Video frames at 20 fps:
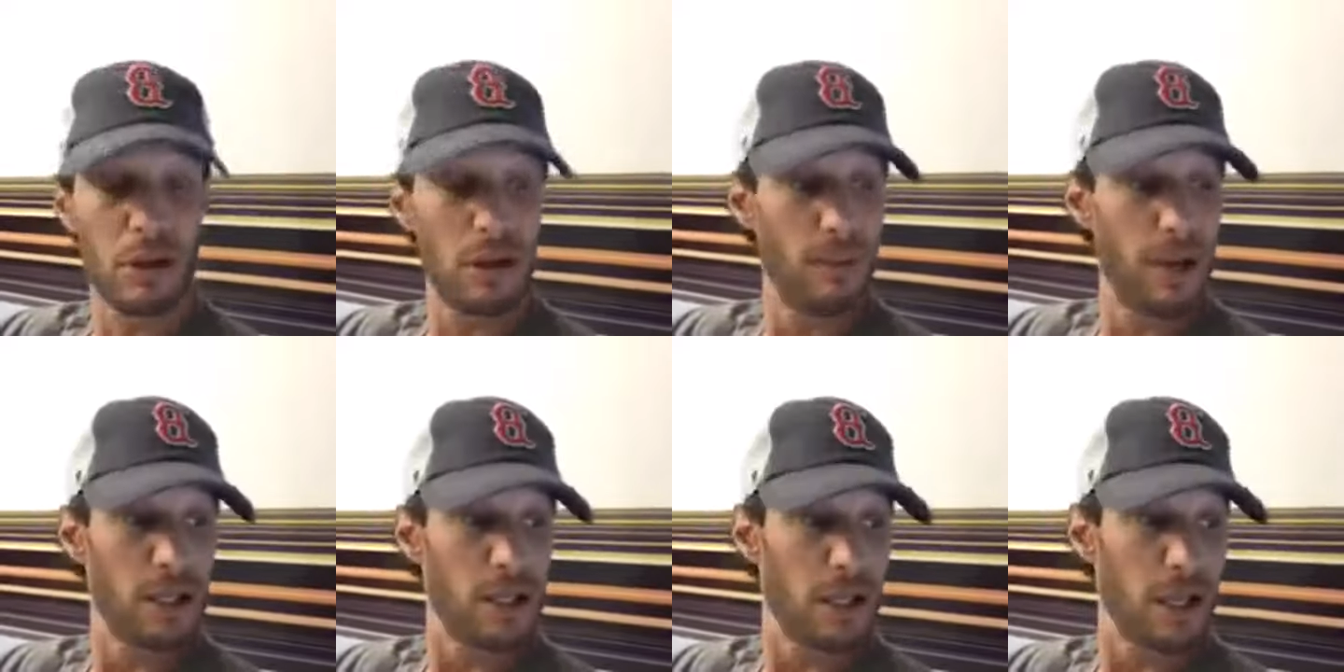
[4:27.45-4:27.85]

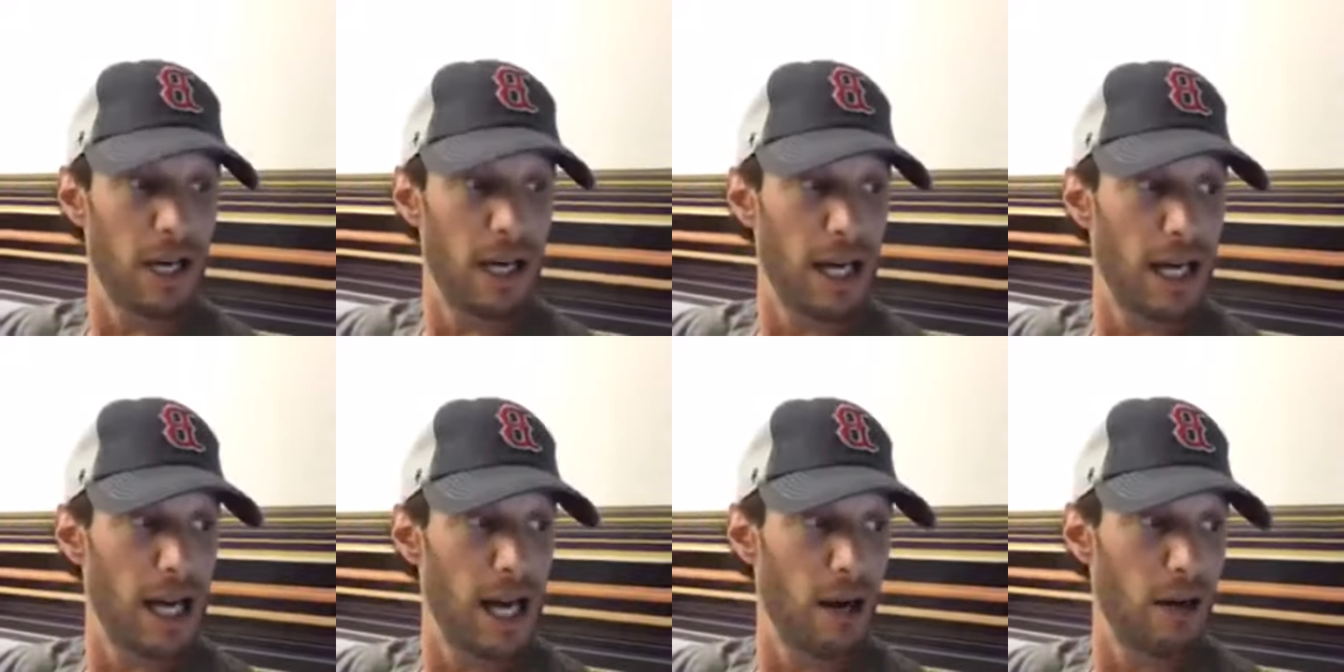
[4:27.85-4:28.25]
I'm actually going to
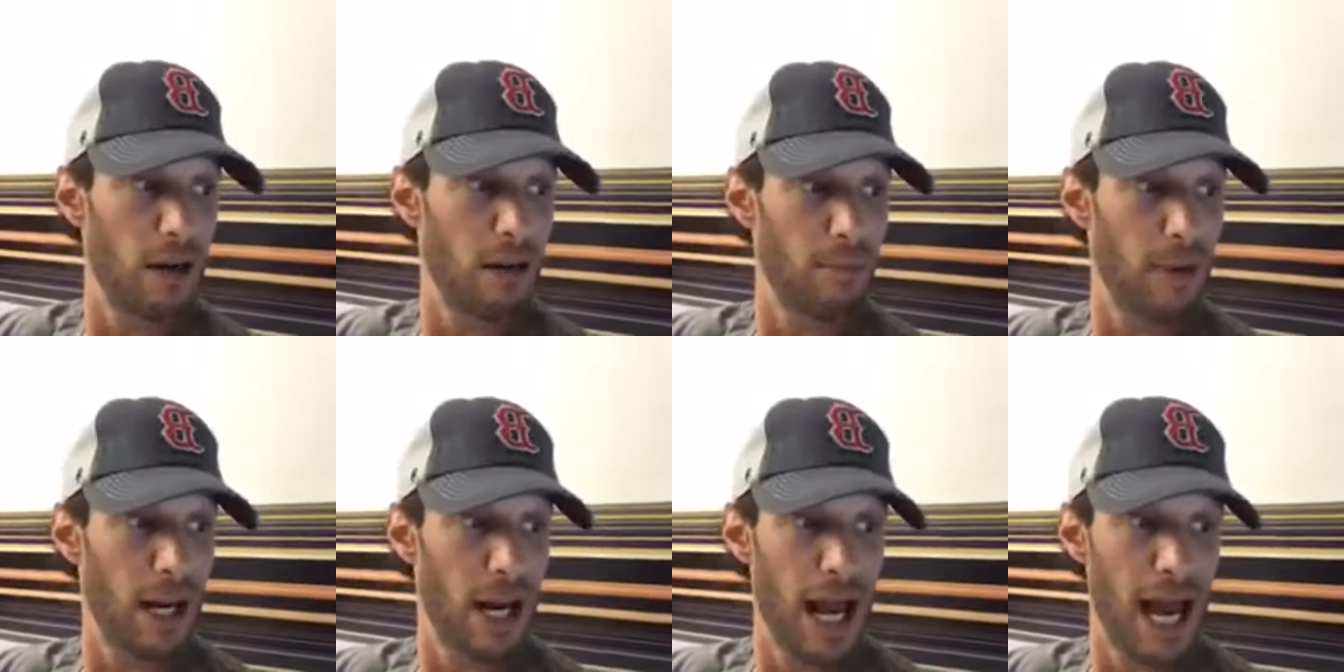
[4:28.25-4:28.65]
head out in
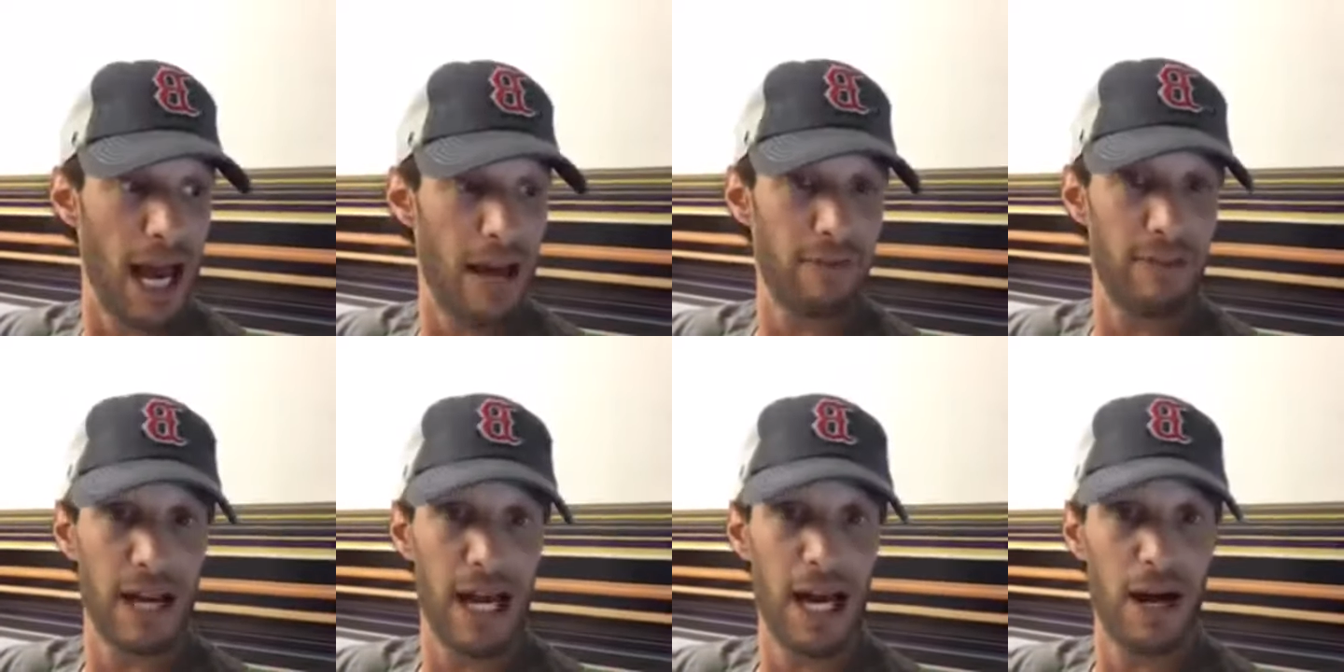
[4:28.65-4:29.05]
about a
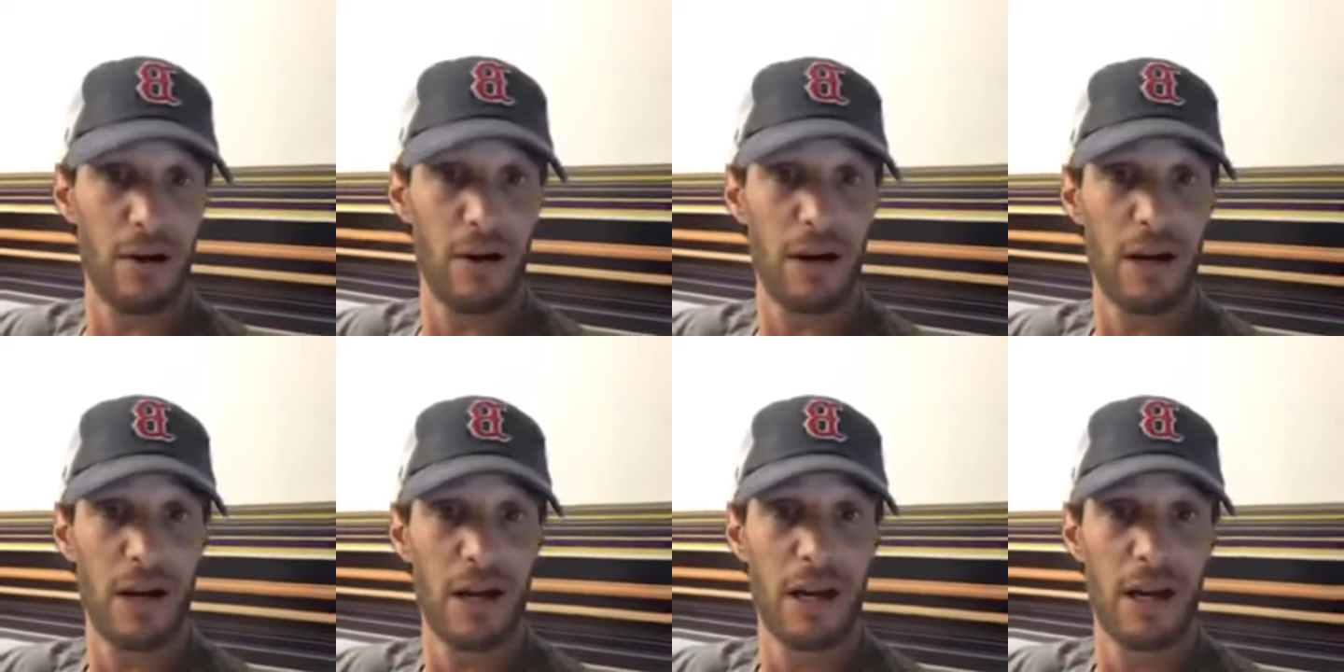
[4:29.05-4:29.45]
half an
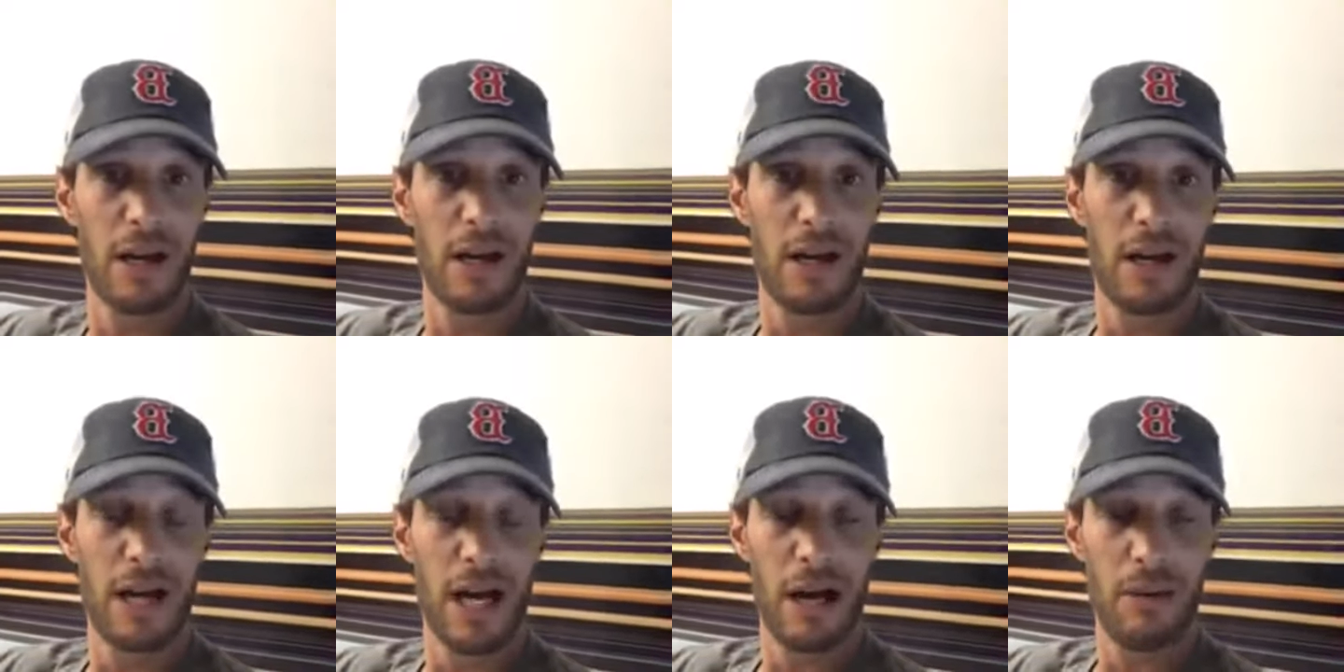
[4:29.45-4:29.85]
hour.
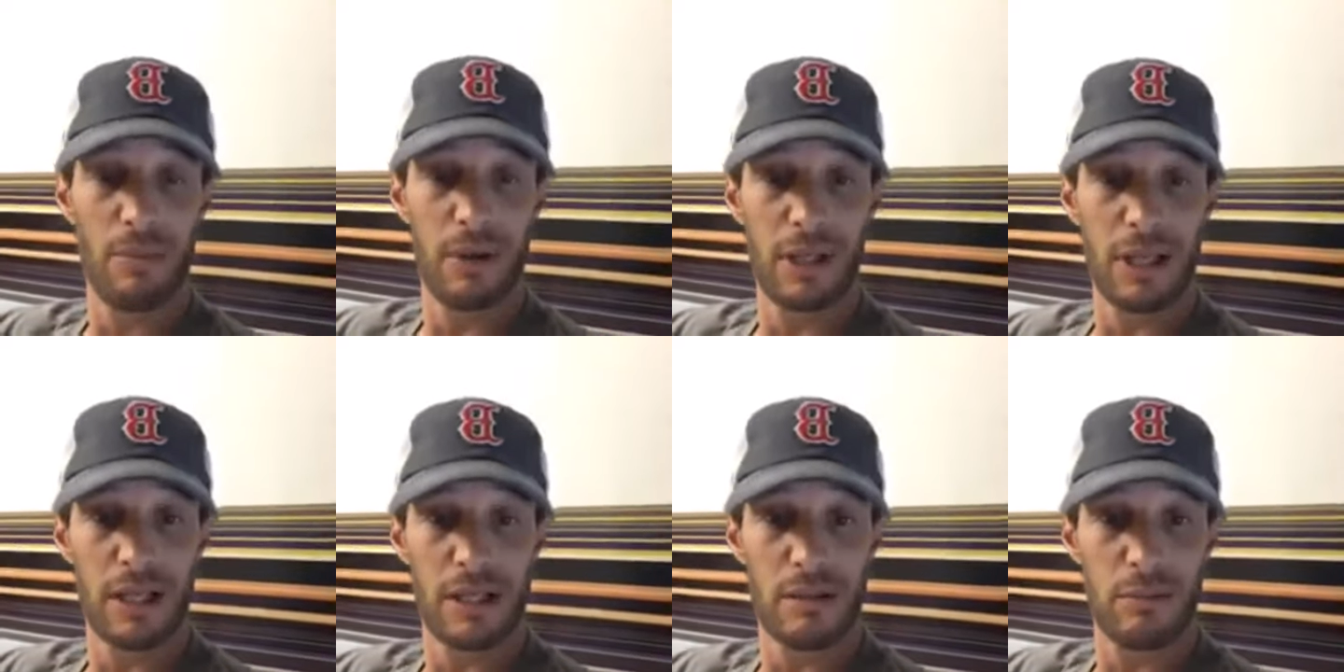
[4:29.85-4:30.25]
I'm
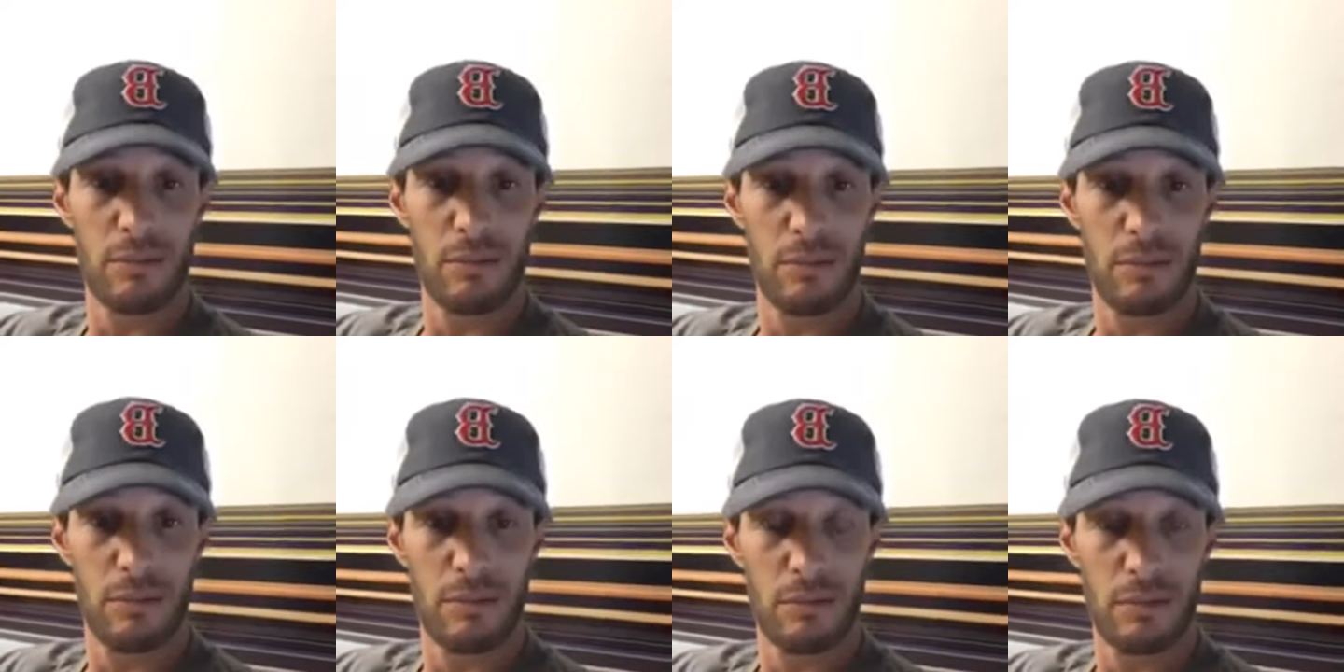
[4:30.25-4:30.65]
going to get
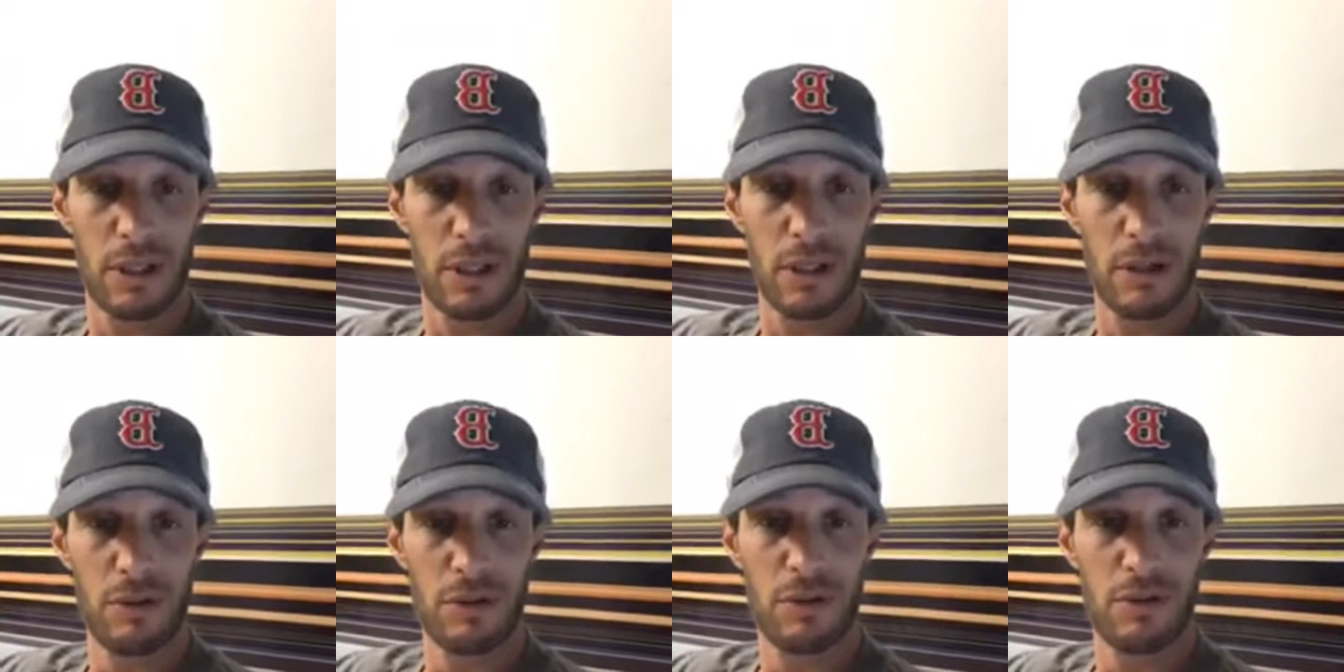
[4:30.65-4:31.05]
some
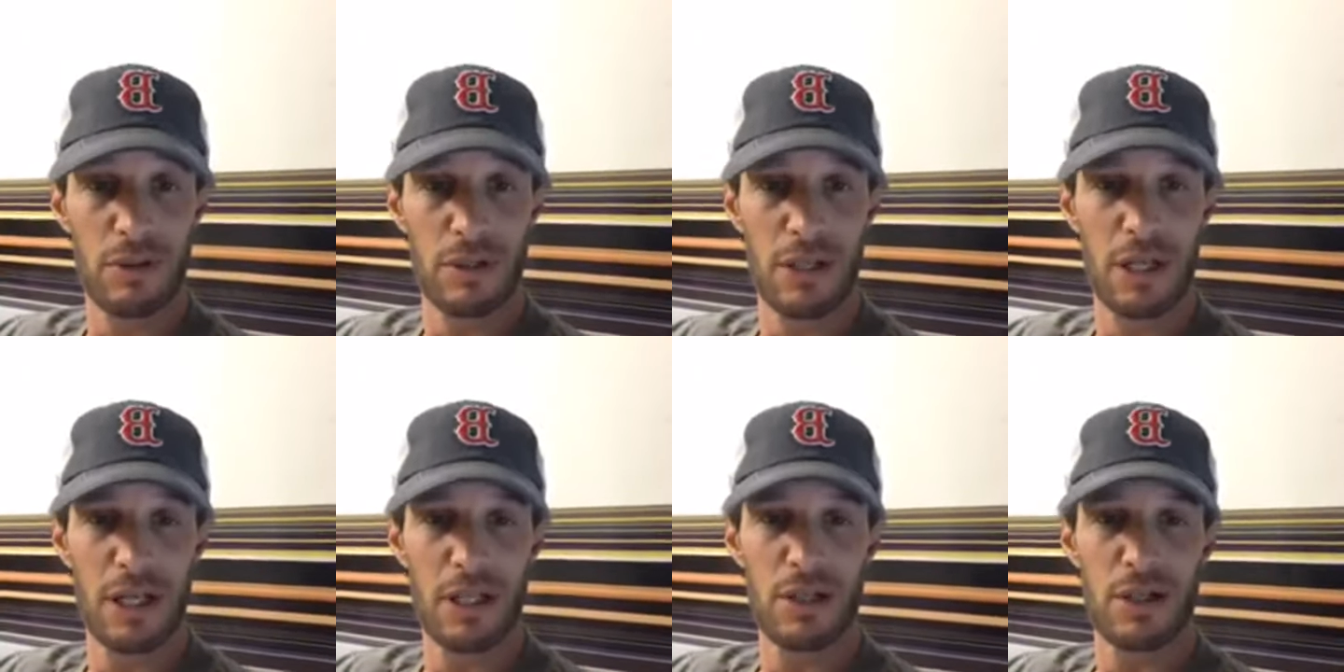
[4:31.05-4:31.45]
clothes for
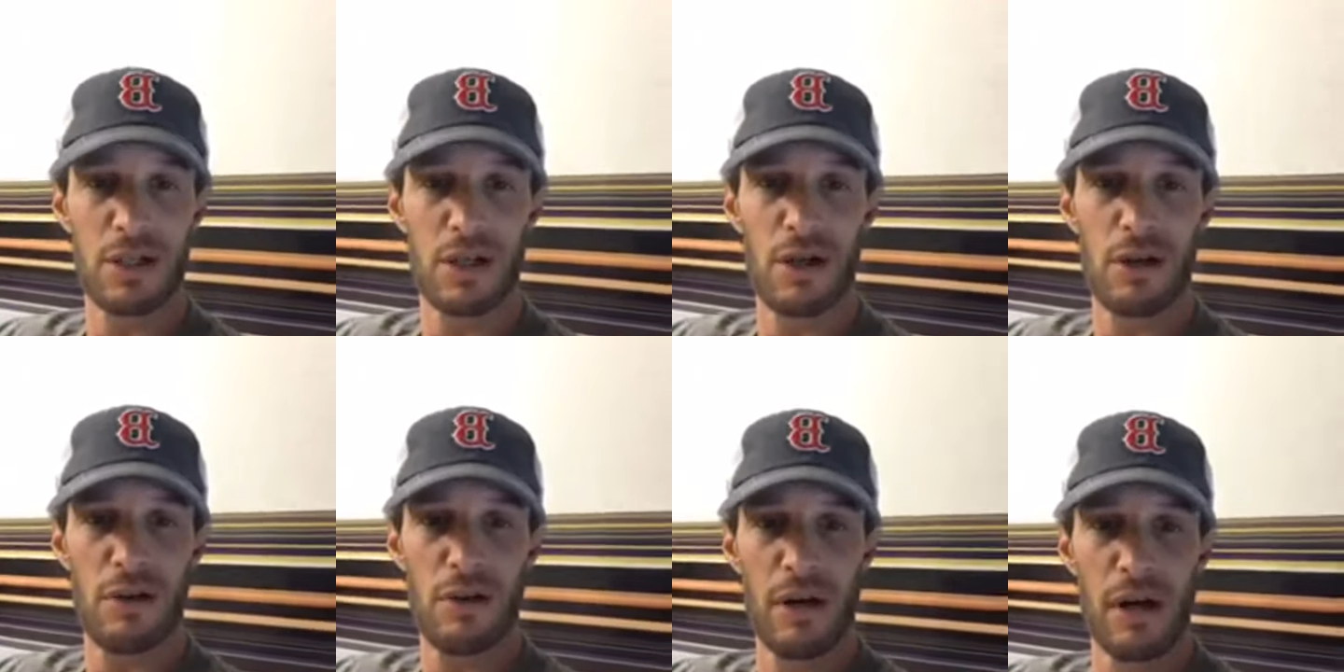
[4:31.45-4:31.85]
tonight's
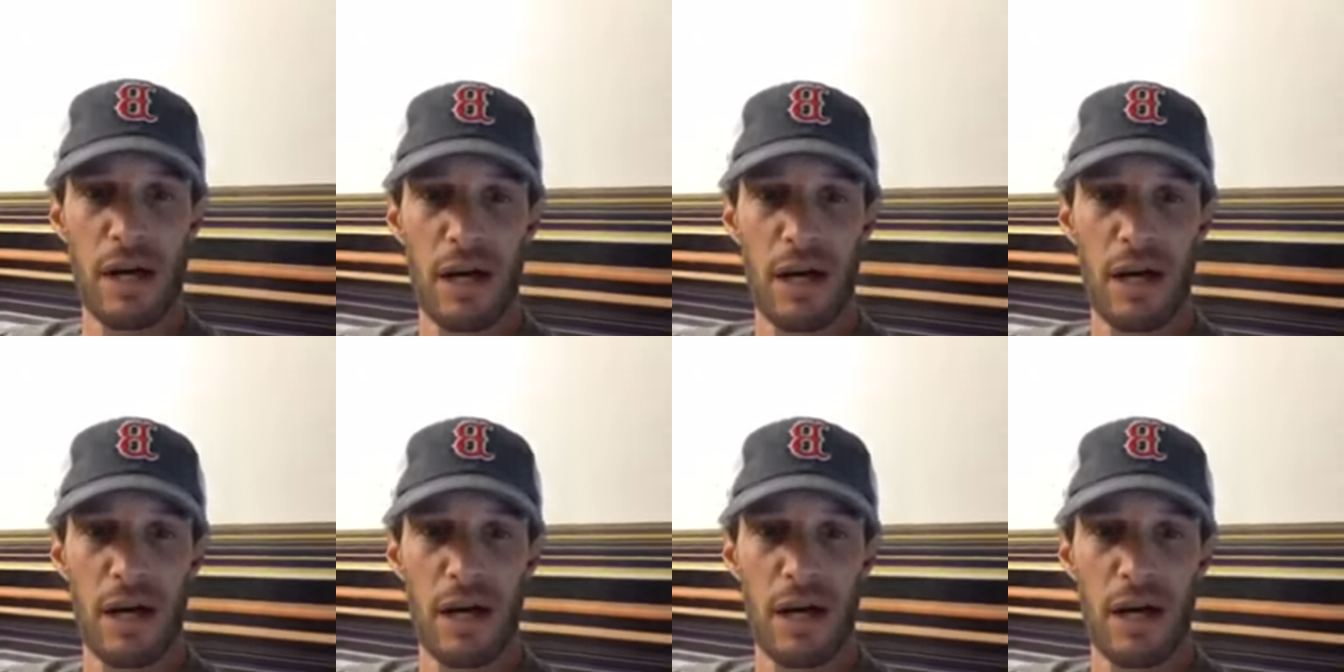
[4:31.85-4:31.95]
show.